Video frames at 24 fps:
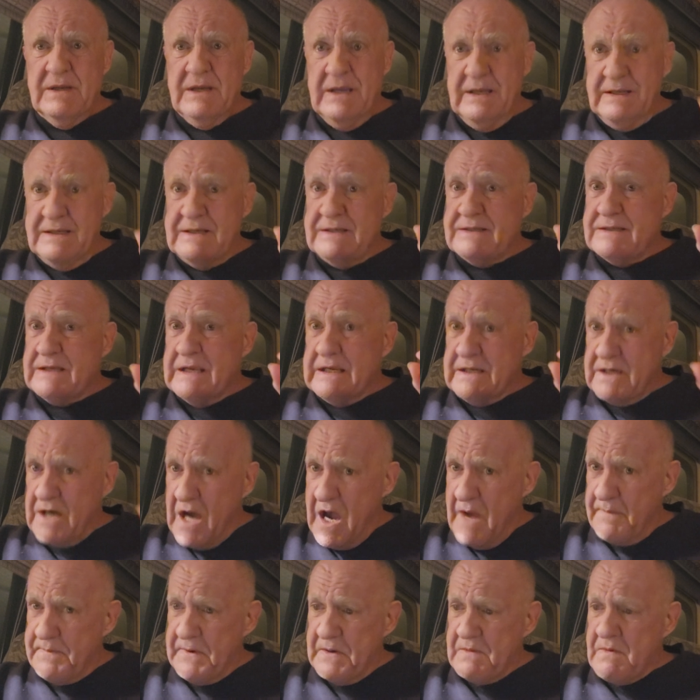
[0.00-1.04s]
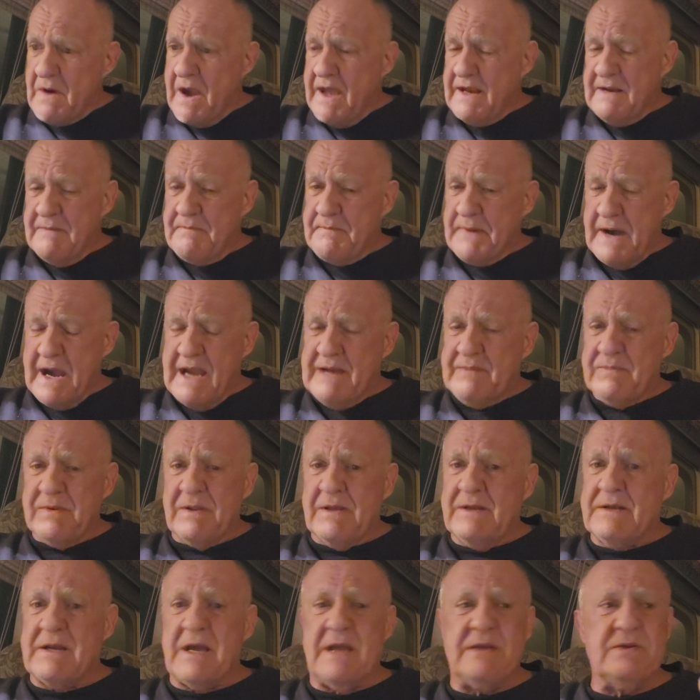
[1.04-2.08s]
It is a copyrighted
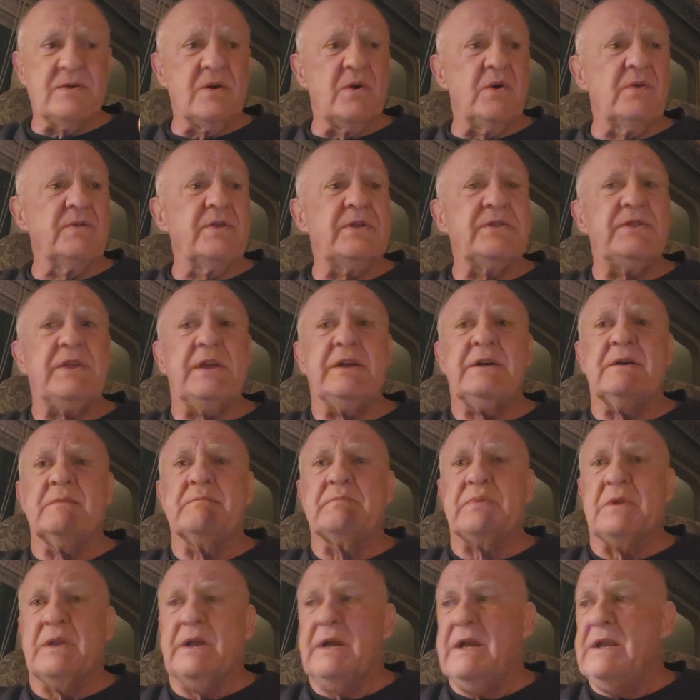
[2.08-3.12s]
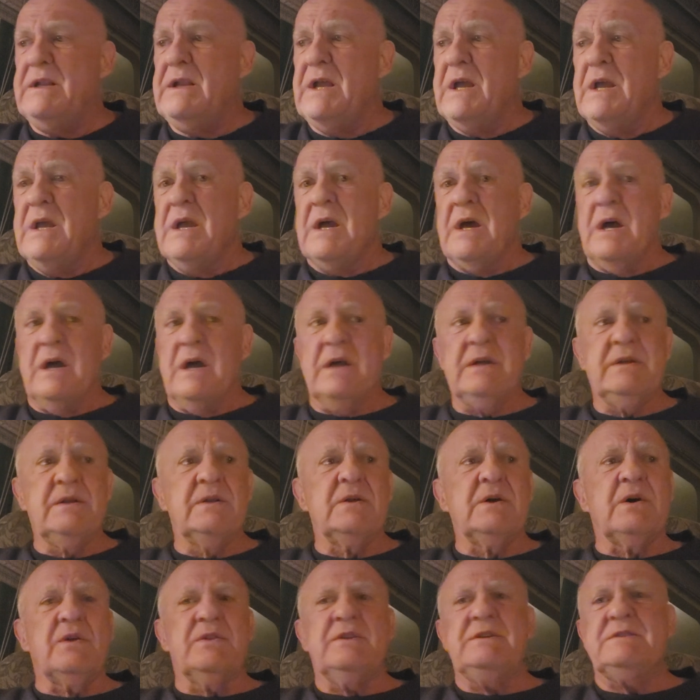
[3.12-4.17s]
Bible, and I know that they complain,
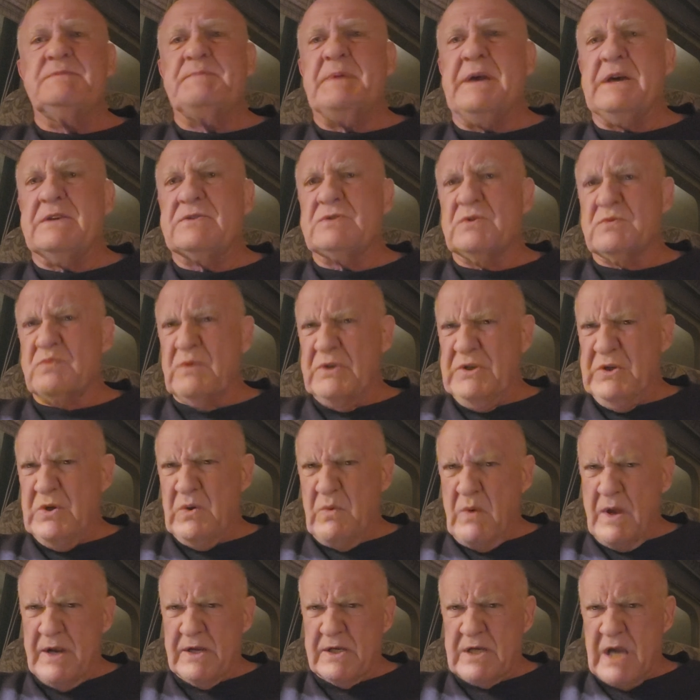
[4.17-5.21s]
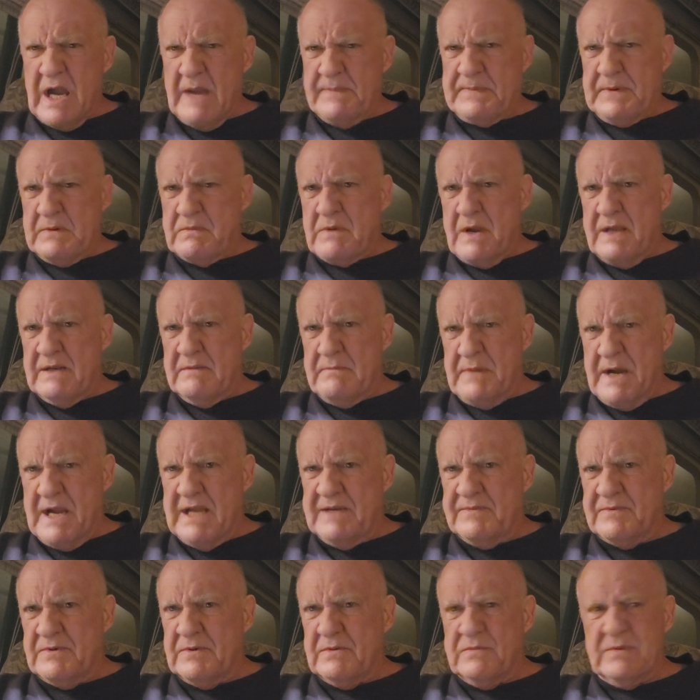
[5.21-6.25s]
these pastors, well, you don't want a copyrighted
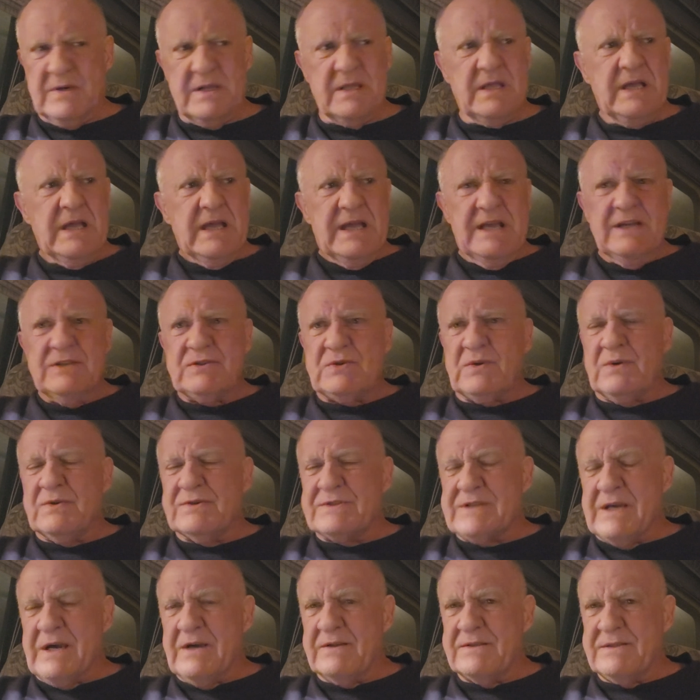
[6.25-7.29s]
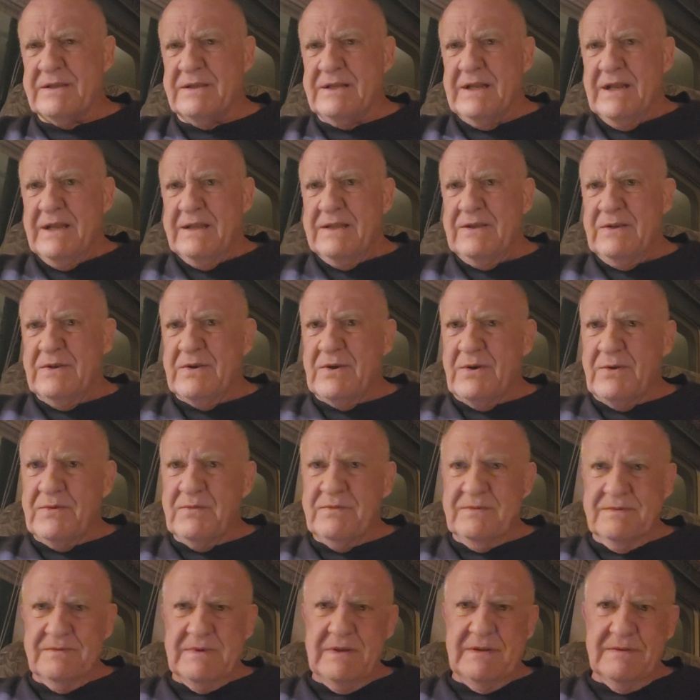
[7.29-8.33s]
Bible. Well, it turns out that,
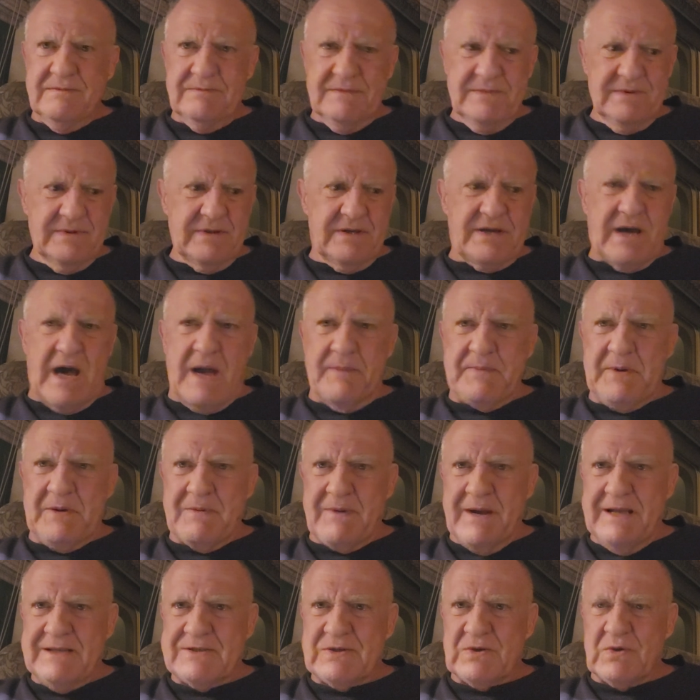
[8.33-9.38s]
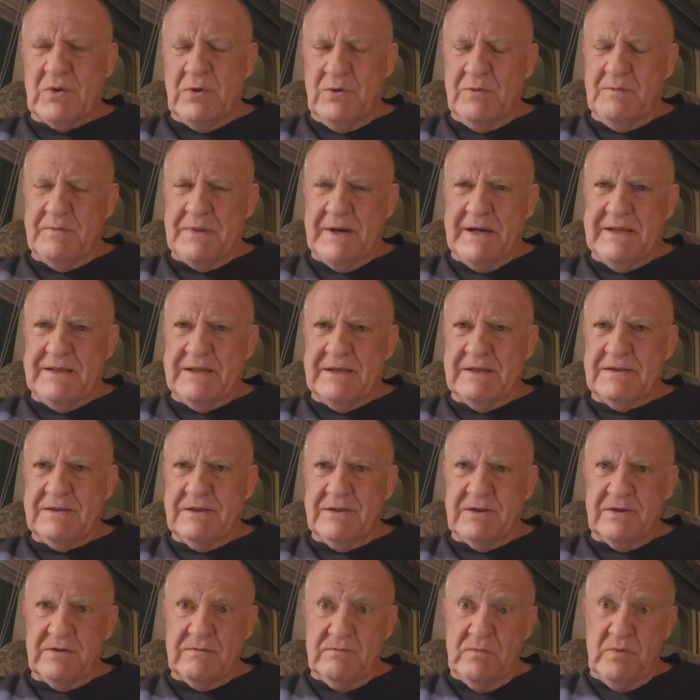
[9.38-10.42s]
the copyrights are owned by they
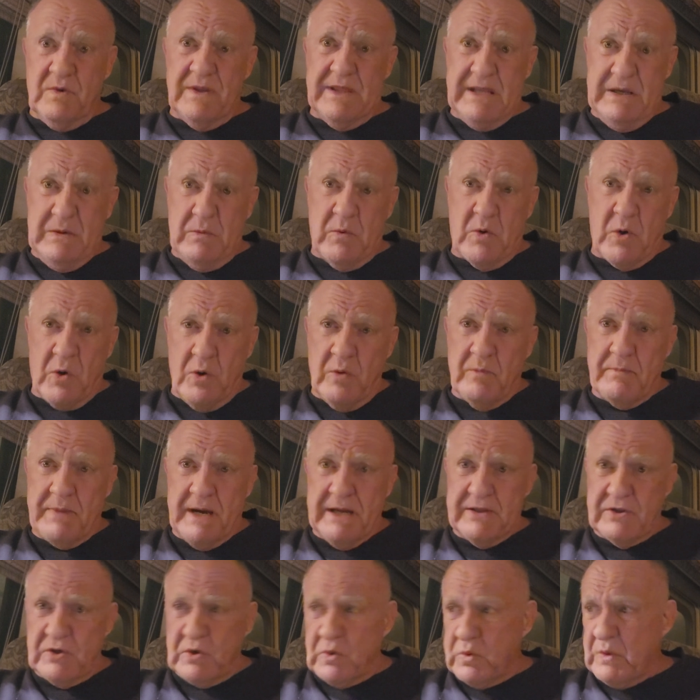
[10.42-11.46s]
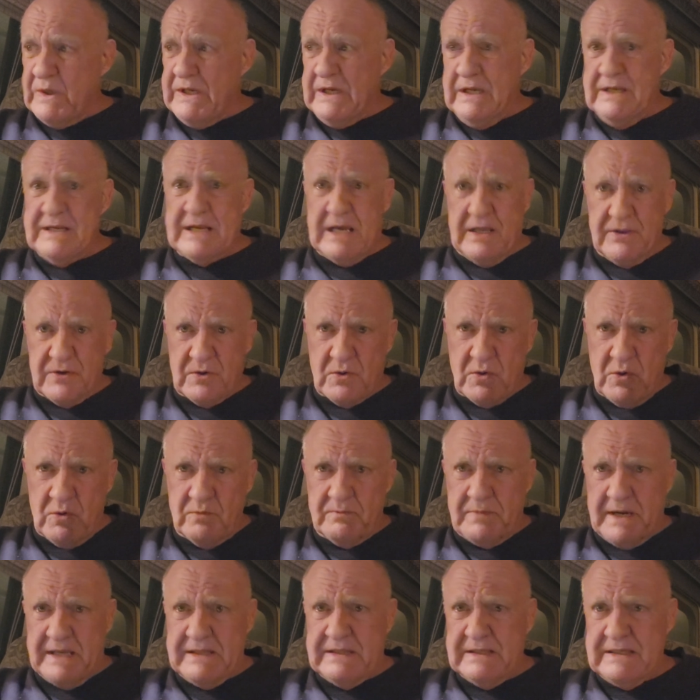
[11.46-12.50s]
were owned by the Queen, now they're
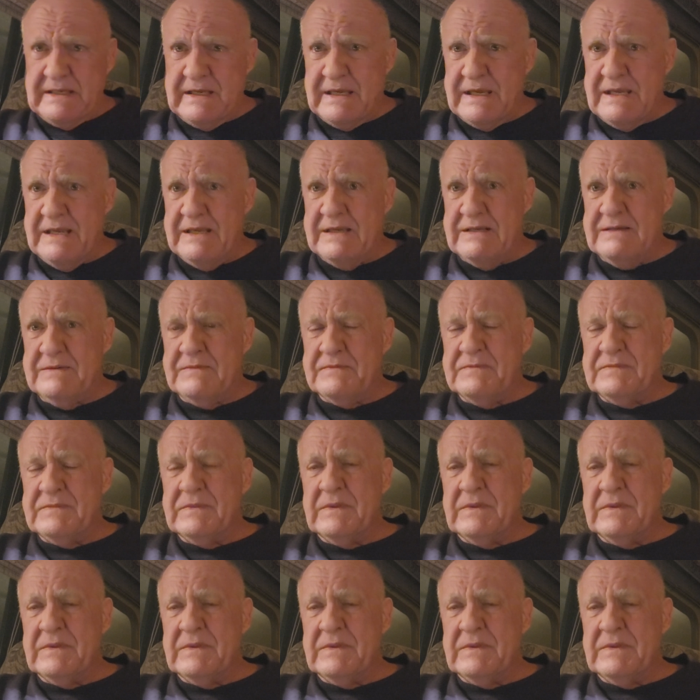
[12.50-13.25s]
owned by the King.